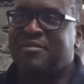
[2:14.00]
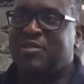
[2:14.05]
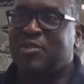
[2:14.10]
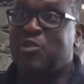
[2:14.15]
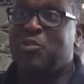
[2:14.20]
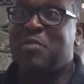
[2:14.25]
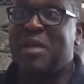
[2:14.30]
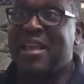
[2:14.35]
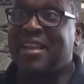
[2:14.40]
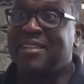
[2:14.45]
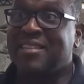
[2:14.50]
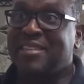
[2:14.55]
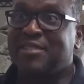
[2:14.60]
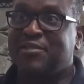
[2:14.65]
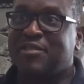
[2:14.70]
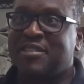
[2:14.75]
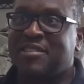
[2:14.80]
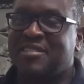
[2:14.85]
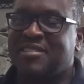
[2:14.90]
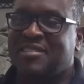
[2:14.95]
who made a
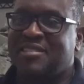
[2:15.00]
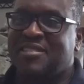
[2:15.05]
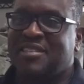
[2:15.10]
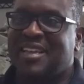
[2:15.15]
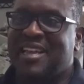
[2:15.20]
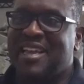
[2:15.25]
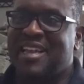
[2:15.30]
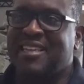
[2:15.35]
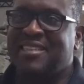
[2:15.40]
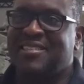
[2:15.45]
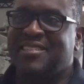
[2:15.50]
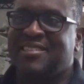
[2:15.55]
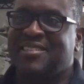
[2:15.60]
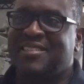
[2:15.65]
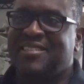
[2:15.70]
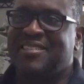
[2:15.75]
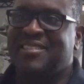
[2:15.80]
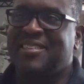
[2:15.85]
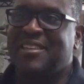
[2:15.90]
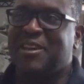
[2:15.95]
difference. And,
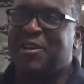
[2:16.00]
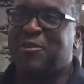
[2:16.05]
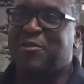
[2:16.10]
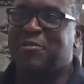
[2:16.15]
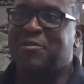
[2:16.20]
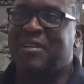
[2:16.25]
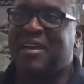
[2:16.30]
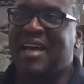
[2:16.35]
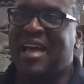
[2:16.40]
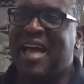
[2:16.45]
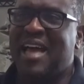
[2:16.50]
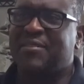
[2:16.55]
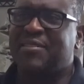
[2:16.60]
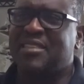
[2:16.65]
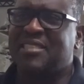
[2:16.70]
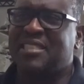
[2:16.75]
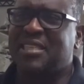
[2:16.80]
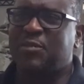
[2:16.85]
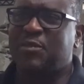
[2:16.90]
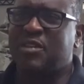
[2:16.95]

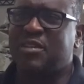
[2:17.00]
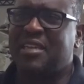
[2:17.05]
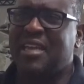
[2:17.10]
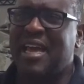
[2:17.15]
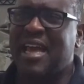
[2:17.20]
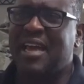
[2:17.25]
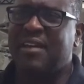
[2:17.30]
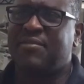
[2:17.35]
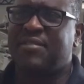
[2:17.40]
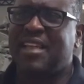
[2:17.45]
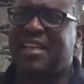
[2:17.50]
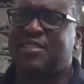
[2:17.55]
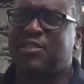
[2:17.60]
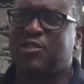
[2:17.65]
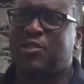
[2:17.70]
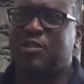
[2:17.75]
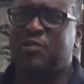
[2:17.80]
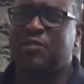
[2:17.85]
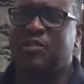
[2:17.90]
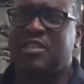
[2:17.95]
having someone have that
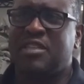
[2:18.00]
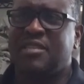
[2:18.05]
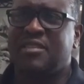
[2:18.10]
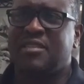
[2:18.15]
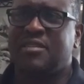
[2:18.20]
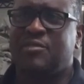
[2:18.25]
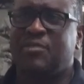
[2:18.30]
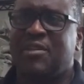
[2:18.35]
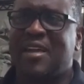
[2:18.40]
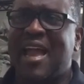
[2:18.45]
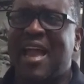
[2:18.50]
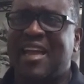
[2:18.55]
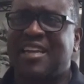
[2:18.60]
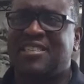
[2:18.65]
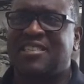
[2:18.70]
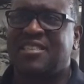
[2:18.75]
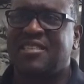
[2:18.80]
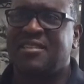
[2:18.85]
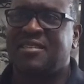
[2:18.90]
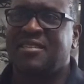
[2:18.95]
sort of
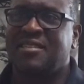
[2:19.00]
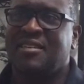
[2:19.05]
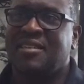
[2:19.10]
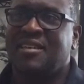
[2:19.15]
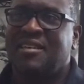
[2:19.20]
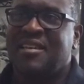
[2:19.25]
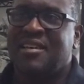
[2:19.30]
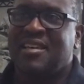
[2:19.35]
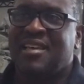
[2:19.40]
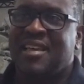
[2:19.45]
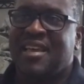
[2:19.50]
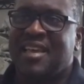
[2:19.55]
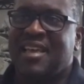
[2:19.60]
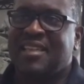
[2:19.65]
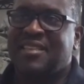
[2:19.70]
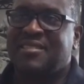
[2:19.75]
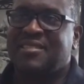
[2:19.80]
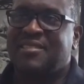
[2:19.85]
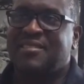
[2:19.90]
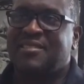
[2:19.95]
reaction
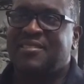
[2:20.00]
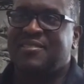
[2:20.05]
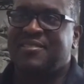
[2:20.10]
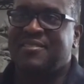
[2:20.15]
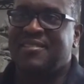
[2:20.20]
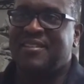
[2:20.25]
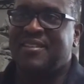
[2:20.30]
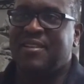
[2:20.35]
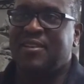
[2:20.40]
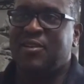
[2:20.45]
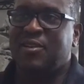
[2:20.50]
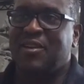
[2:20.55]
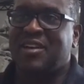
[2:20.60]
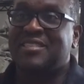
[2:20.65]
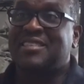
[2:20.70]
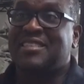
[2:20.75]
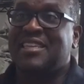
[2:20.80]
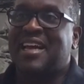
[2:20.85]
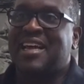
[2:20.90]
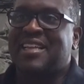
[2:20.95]
is,
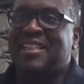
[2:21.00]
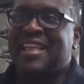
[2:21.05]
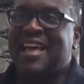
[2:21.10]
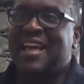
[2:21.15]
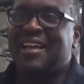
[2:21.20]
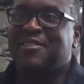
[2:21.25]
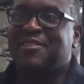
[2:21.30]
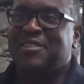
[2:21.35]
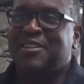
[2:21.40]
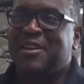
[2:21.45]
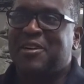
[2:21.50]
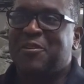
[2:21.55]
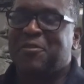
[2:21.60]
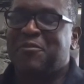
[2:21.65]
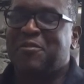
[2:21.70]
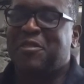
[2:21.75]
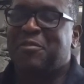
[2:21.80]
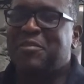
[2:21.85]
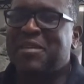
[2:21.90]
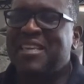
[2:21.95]
a sign that,
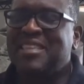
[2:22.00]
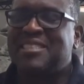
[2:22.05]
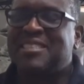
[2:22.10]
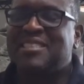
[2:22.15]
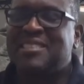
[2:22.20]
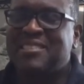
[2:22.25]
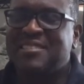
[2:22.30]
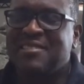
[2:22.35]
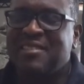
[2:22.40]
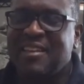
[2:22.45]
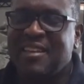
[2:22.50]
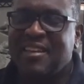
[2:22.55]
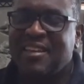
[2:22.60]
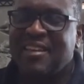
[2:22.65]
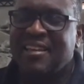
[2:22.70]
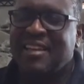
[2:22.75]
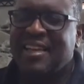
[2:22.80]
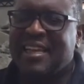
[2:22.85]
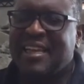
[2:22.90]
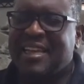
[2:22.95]
the piece
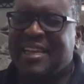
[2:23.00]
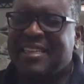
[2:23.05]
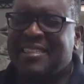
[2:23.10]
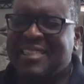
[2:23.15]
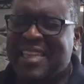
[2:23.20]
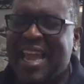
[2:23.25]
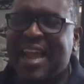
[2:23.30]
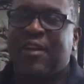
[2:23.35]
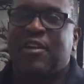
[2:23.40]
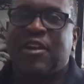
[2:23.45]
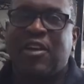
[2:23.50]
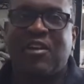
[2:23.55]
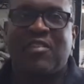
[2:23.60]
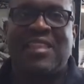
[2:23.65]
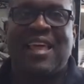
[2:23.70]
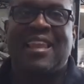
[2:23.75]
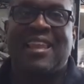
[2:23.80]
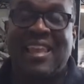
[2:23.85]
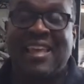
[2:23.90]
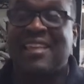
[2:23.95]
is carrying
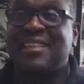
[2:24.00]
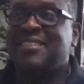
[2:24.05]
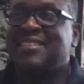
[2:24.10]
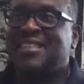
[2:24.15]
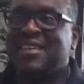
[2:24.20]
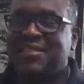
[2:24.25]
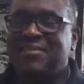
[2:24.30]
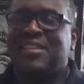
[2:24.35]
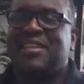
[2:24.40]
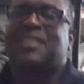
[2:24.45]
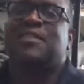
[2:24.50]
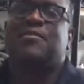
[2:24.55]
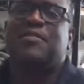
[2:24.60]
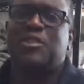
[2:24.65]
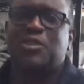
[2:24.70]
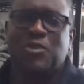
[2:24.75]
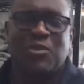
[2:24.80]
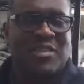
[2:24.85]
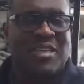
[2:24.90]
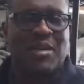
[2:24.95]
on that legacy of the
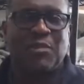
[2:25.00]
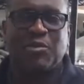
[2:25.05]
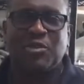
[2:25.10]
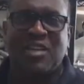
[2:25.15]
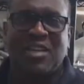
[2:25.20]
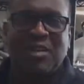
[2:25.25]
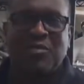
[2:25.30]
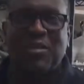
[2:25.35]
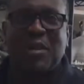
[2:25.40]
individual that I'm trying to